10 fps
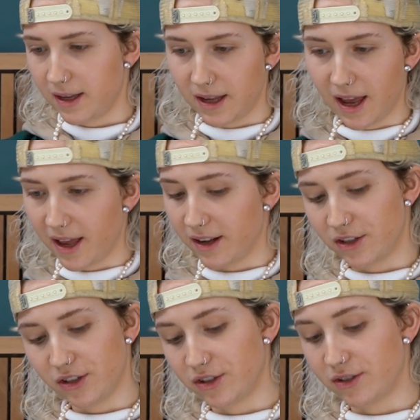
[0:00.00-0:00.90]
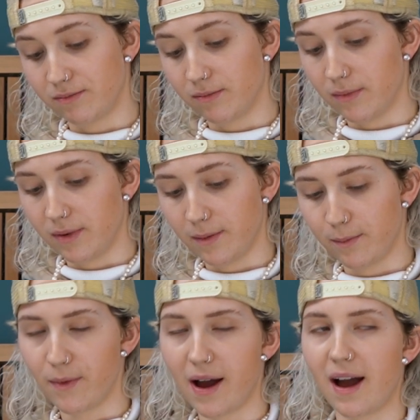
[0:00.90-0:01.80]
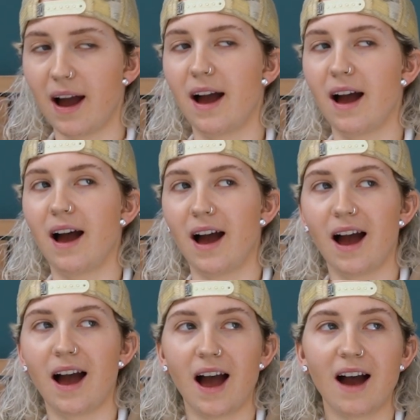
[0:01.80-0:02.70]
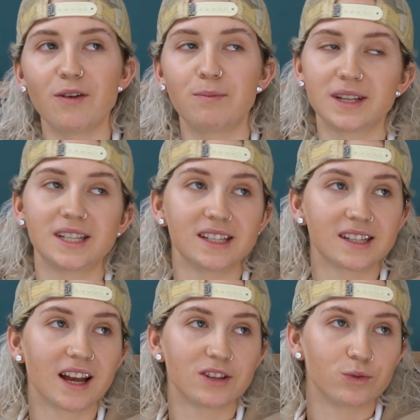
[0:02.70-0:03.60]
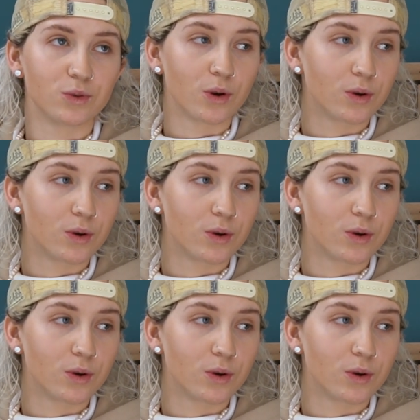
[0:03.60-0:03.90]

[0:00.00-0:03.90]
and just, I have a busy schedule though.